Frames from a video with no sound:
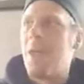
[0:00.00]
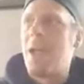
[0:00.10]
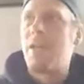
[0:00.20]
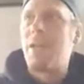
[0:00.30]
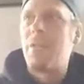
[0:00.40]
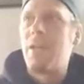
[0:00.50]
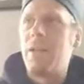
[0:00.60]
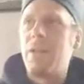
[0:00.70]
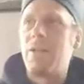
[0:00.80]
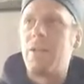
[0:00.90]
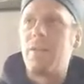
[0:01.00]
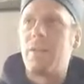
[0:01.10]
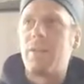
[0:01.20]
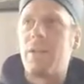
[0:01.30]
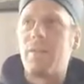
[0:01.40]
And they believe it
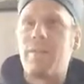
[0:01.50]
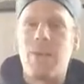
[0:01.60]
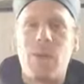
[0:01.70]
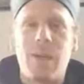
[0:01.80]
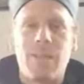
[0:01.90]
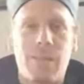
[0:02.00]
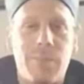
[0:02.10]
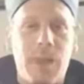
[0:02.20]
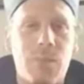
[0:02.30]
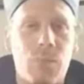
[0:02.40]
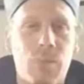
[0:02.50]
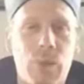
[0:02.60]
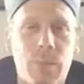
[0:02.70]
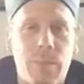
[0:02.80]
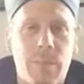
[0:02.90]
because they wear some nice
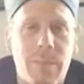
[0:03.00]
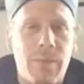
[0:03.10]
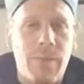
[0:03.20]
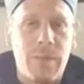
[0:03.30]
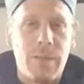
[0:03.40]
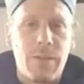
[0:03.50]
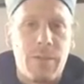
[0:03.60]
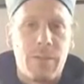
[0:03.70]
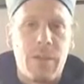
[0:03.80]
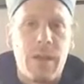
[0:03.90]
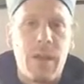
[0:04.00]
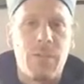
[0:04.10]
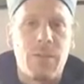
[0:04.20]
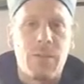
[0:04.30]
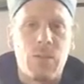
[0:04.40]
robes, but they never even put the
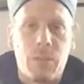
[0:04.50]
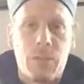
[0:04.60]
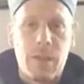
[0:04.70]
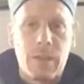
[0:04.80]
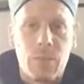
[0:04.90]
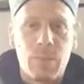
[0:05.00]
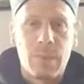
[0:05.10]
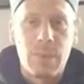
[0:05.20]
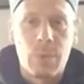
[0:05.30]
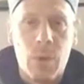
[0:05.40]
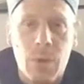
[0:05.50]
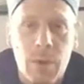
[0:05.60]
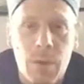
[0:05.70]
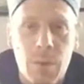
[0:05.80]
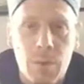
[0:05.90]
effort in to practice what they're
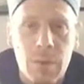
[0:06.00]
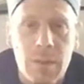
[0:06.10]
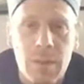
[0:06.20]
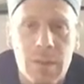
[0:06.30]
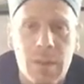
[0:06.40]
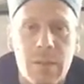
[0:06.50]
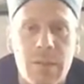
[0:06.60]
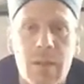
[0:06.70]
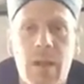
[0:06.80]
talking about. And this is,